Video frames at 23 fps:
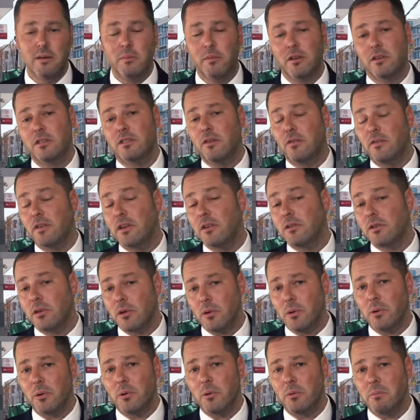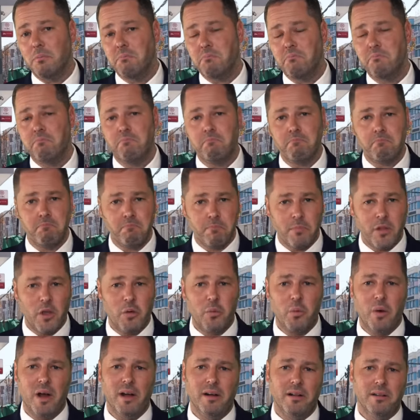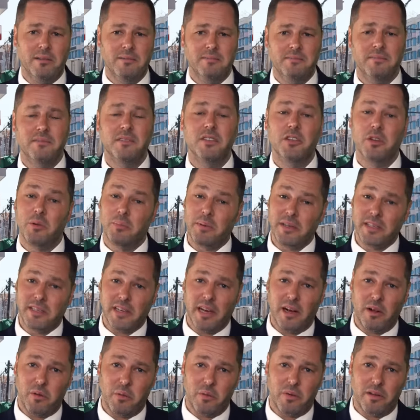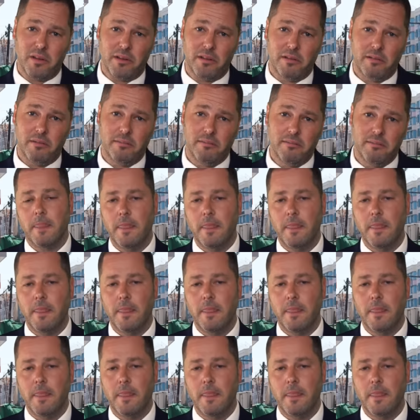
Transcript: because if you do, well, you'll be dealt with.